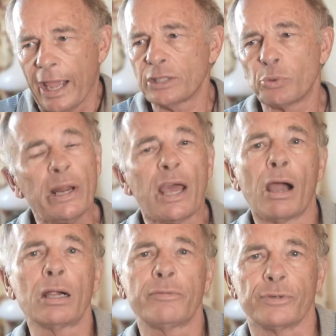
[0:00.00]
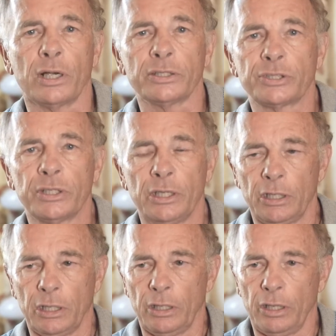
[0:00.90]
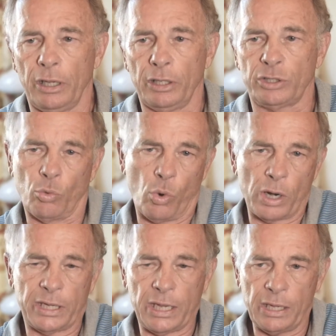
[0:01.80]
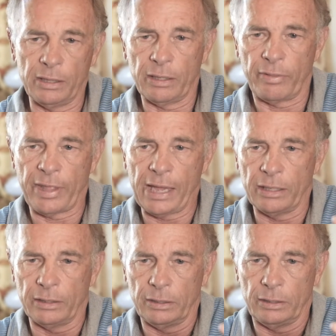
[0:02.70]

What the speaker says: it's really hard for us to work in that